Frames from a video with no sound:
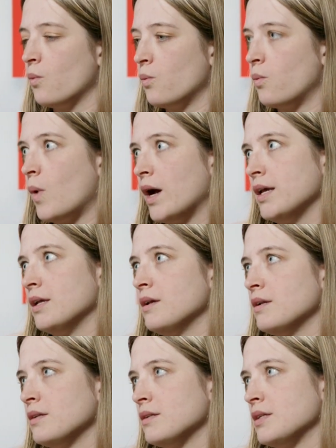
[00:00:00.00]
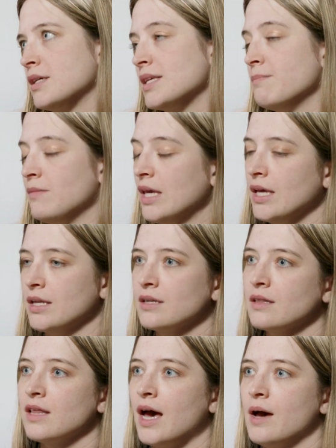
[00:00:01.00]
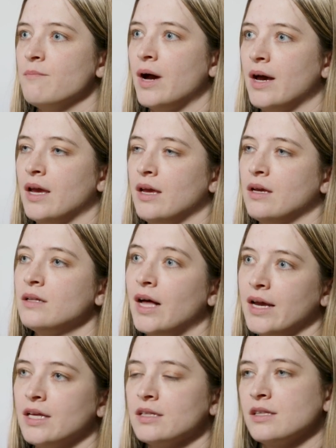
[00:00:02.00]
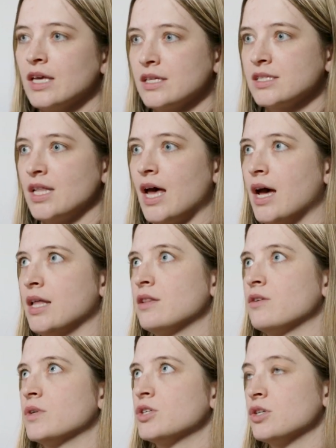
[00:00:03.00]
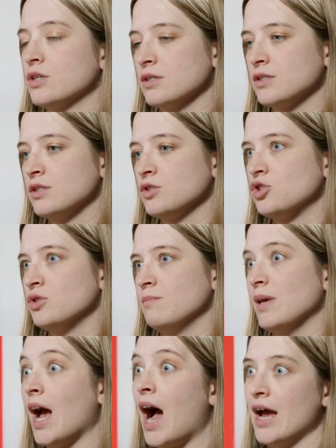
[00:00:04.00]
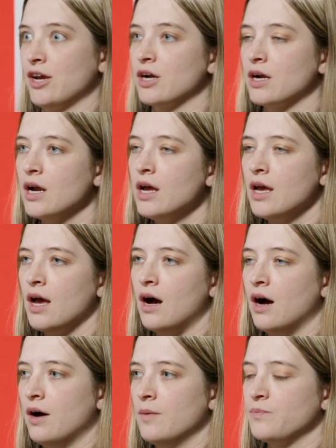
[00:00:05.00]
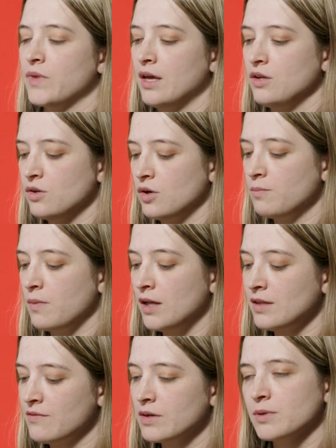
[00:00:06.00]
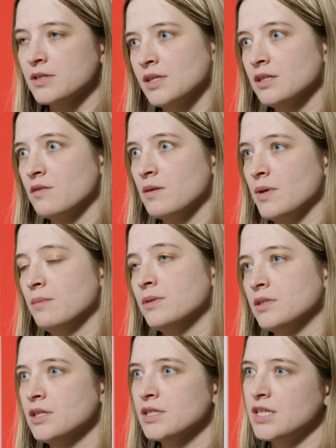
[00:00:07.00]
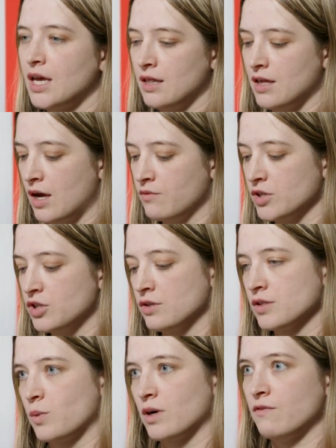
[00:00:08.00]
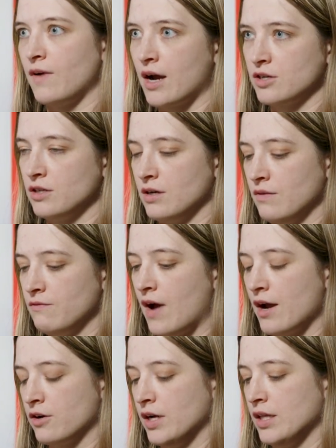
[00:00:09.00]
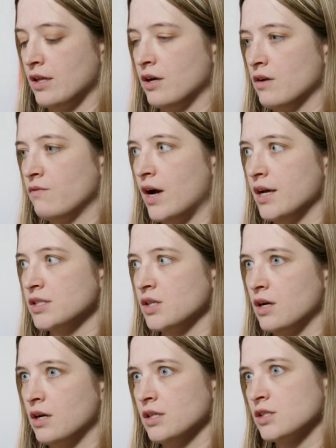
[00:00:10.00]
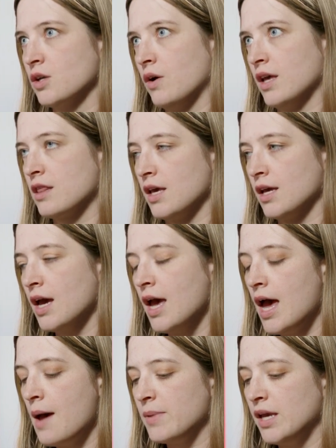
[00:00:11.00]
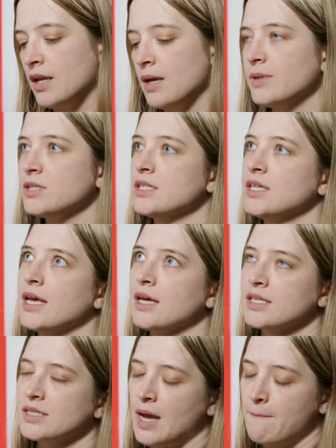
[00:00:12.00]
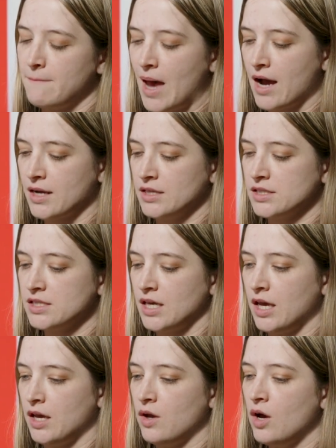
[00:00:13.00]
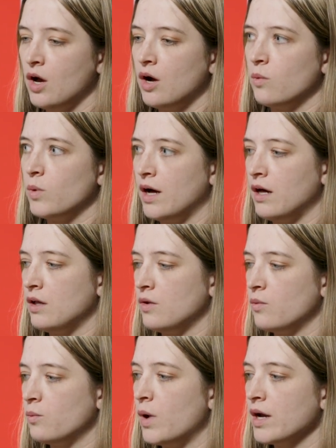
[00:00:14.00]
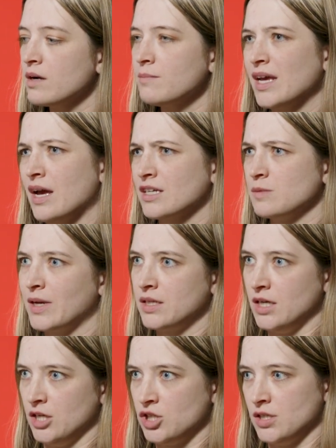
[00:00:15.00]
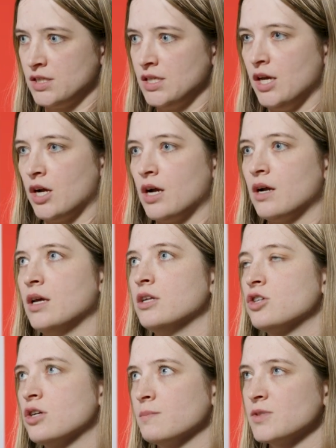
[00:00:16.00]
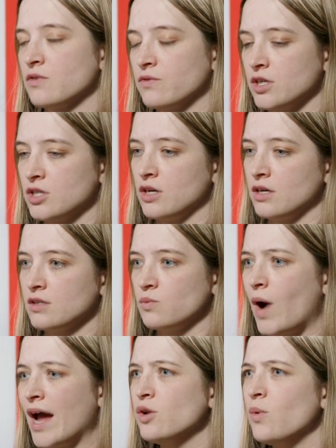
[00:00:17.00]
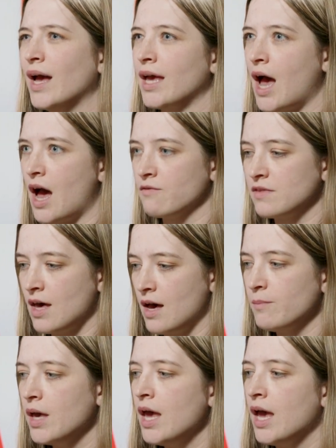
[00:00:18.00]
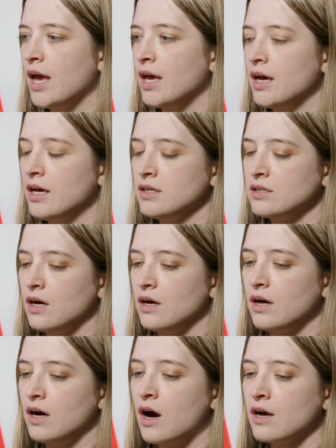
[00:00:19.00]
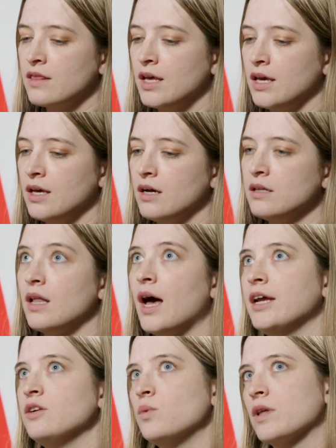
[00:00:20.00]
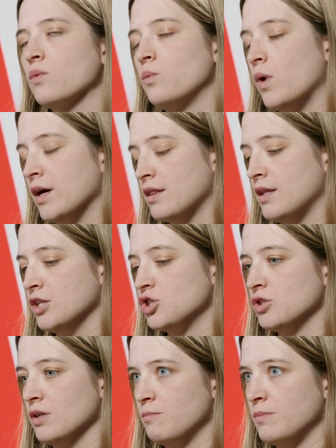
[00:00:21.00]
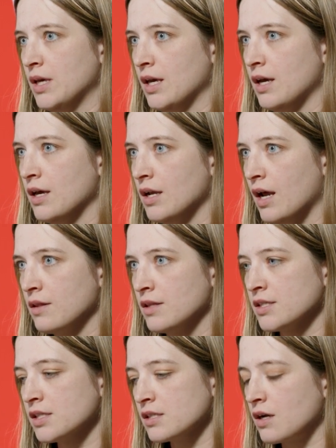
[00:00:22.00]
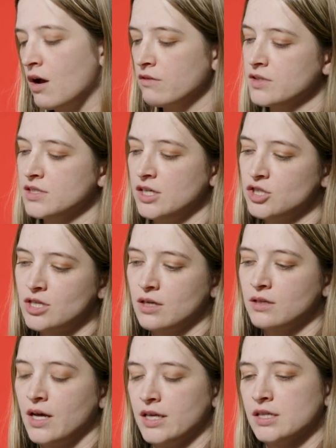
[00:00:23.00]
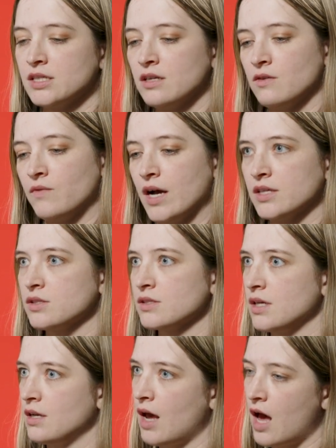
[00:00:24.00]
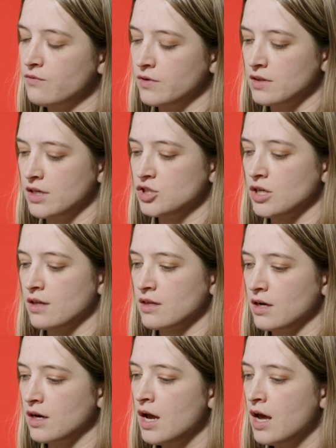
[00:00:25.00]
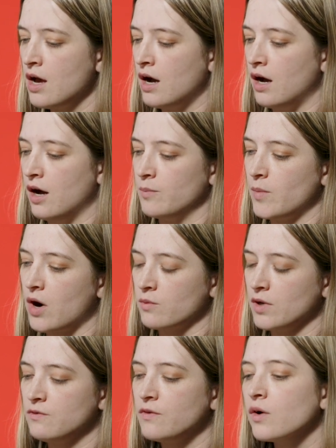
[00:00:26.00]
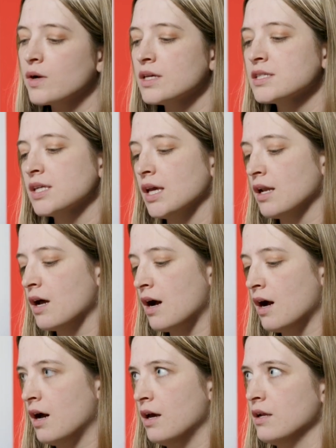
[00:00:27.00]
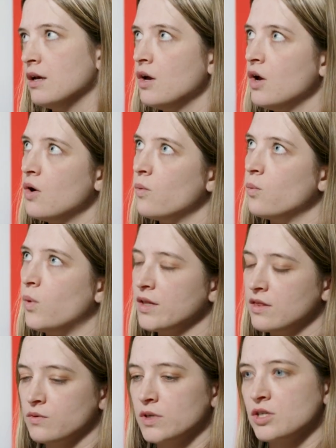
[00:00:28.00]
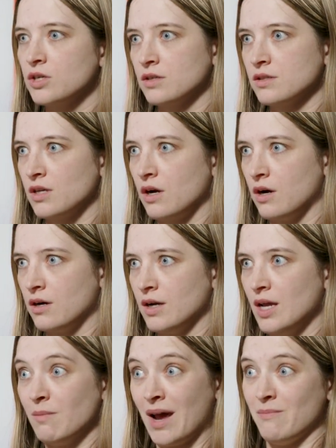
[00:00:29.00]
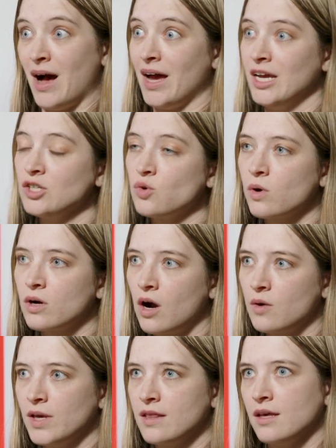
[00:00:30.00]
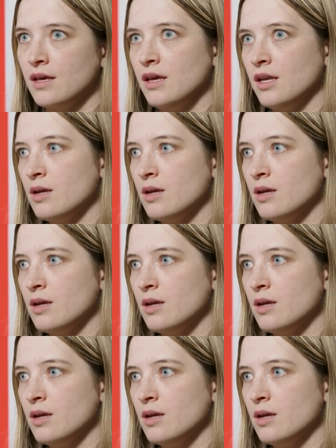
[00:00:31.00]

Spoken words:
what does it mean that my client thinks that the returns should be higher? And, you know, 11% of the people did say that returns were a factor in firing their advisor. And so I think being able to take a step back and say, well, what are my expectations here in terms of returns? Why do I have them? And are they aligned with what they should be? And this is a conversation clients and advisors can have with each other. Are we focusing on what the returns are in my mind, or are we thinking